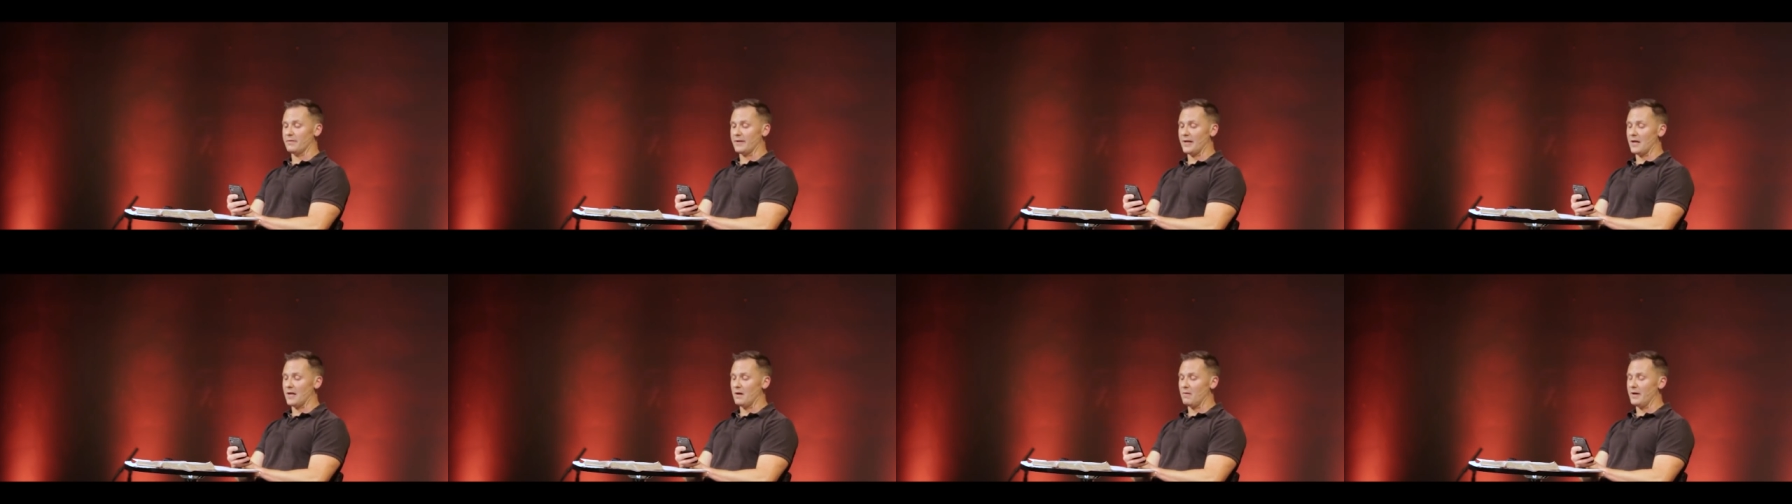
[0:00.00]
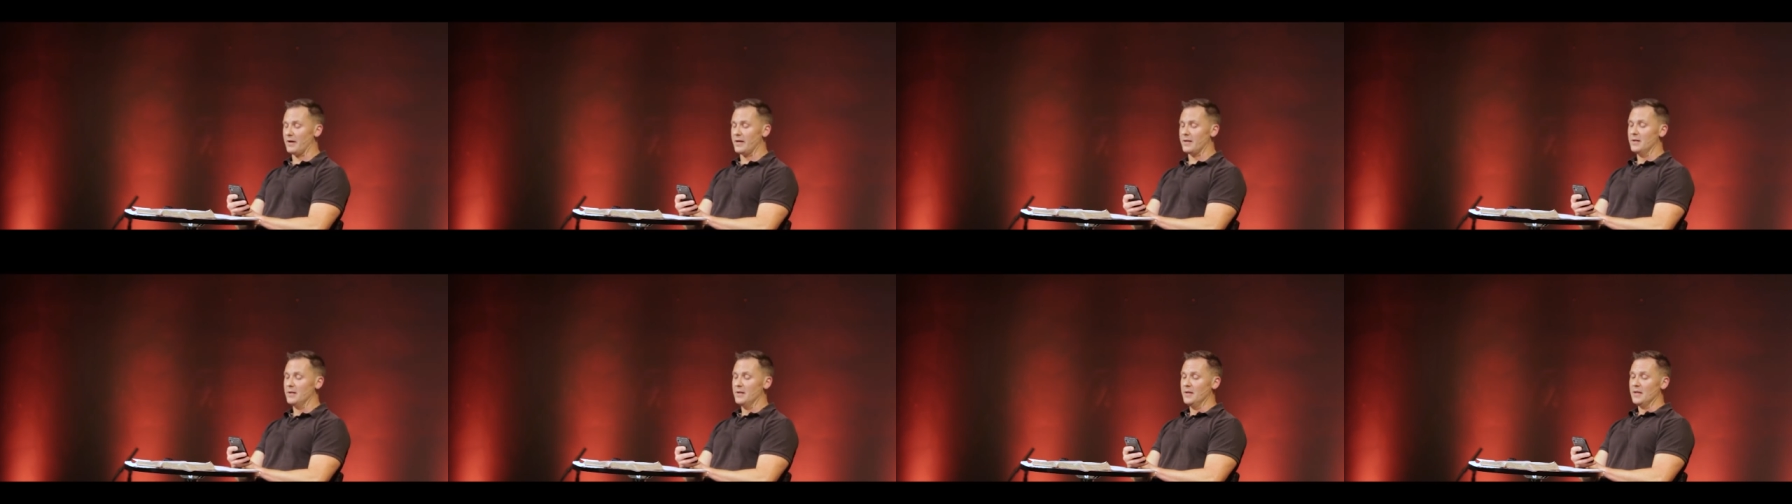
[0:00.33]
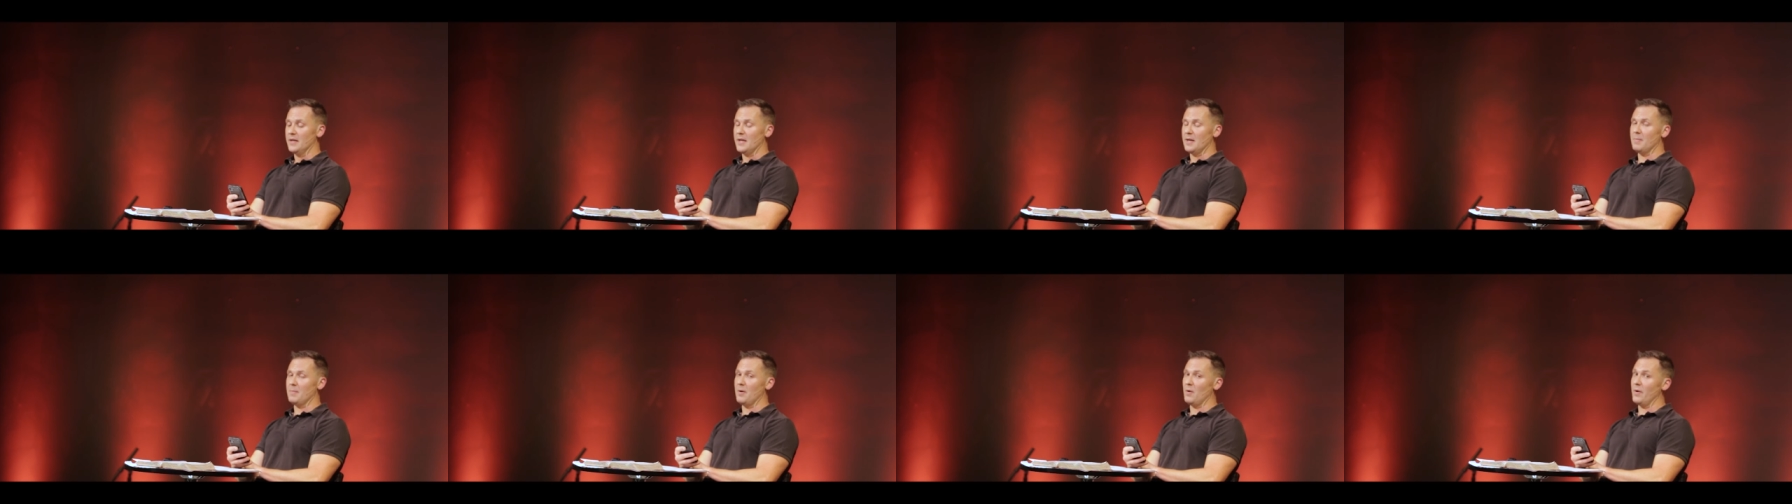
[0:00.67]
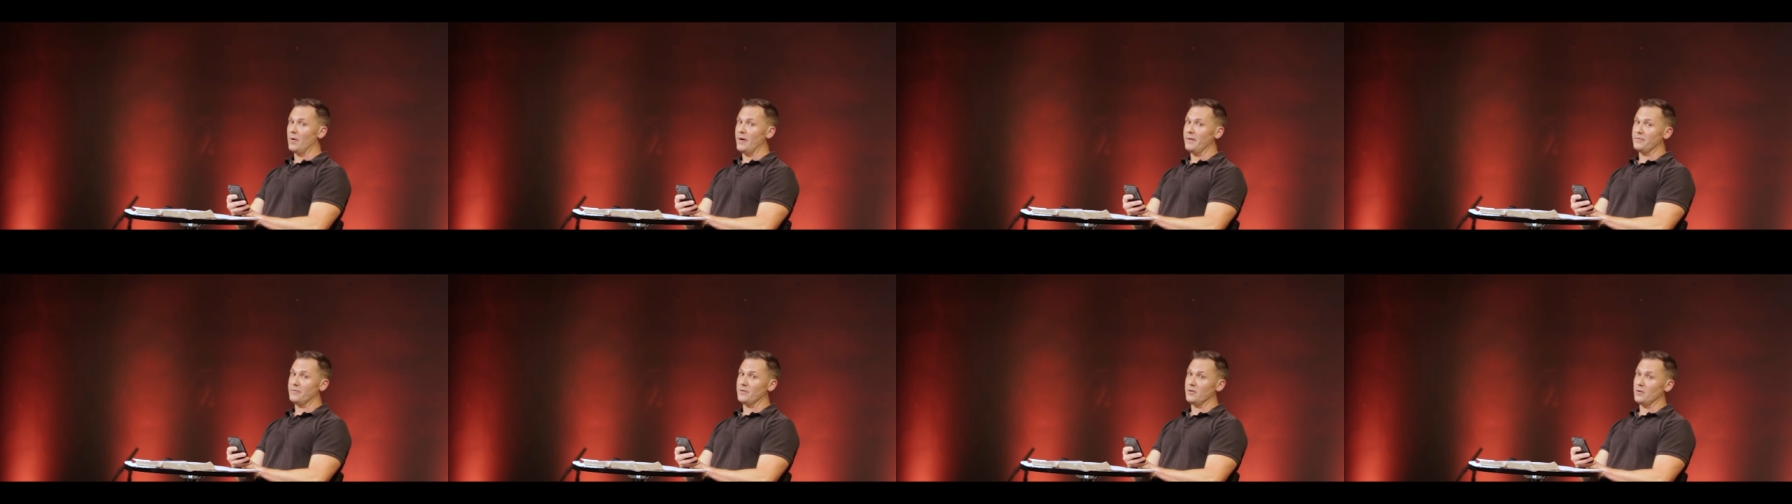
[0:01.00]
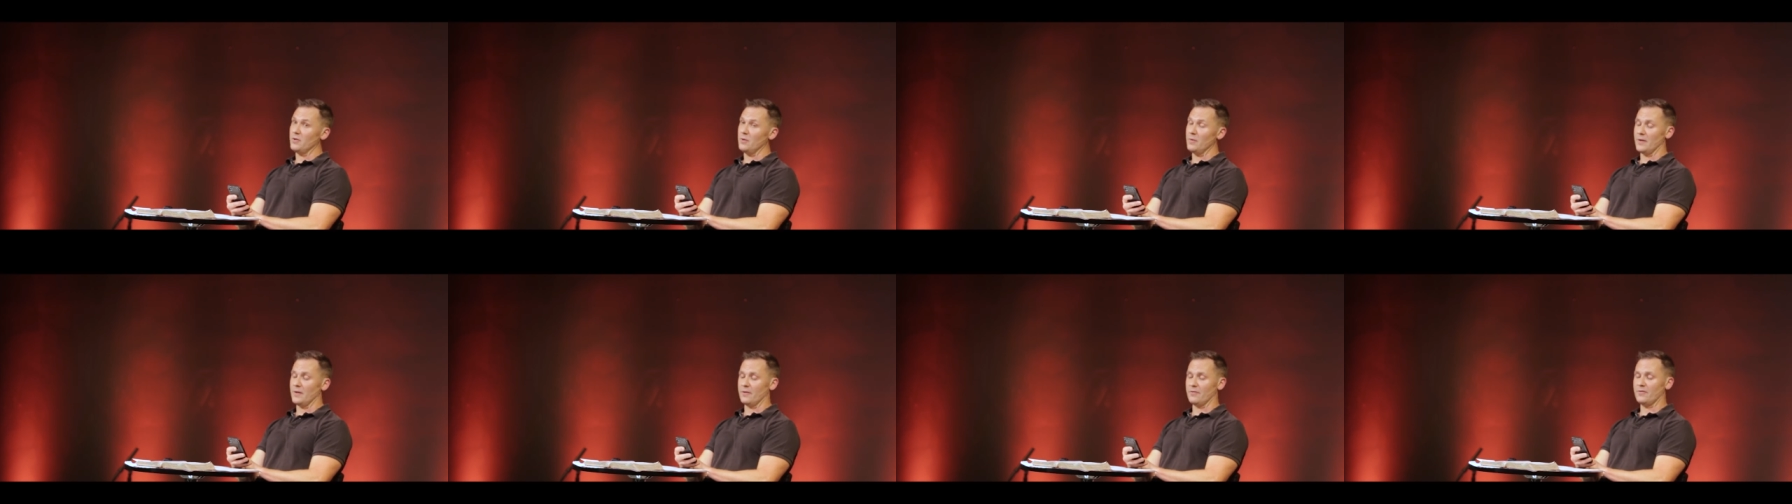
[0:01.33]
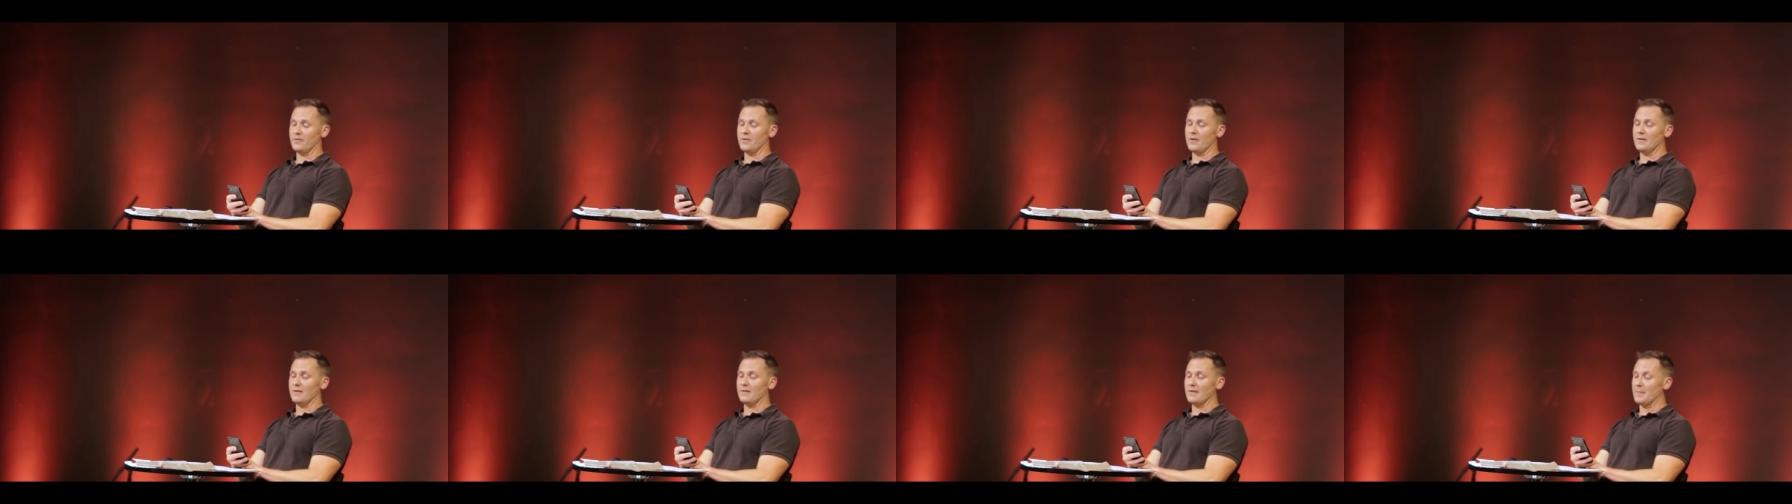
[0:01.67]
How do I get my wife to do
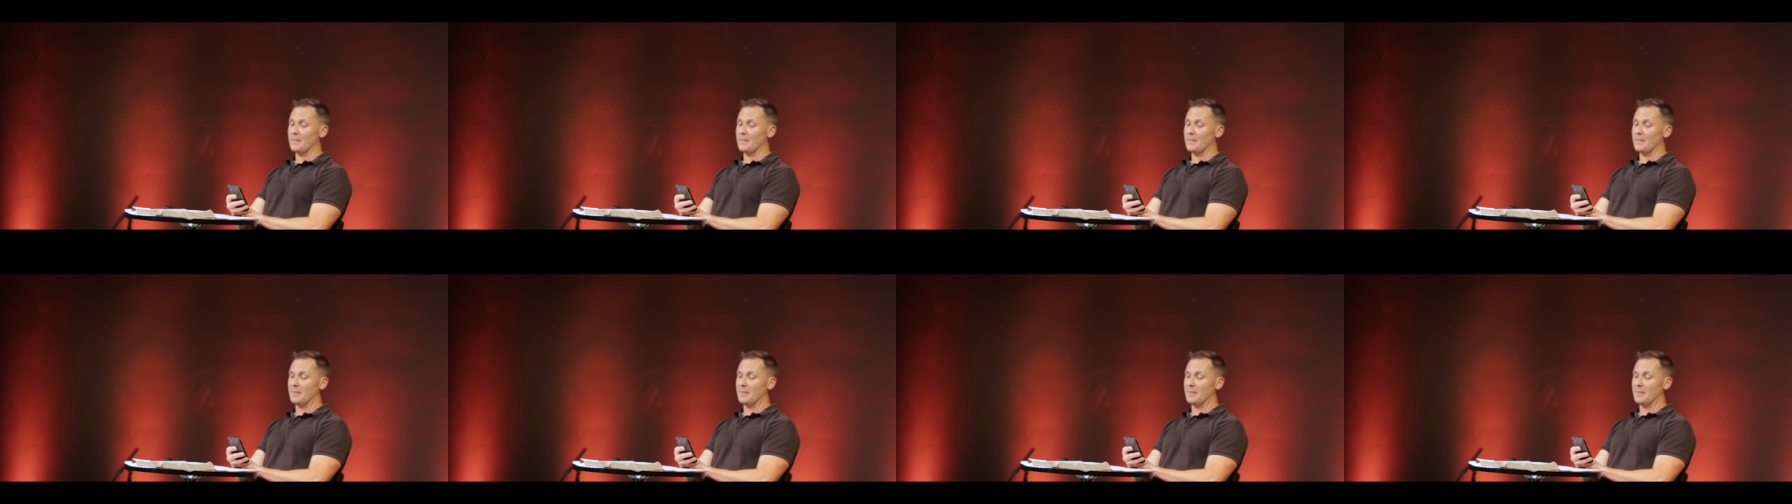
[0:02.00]
this?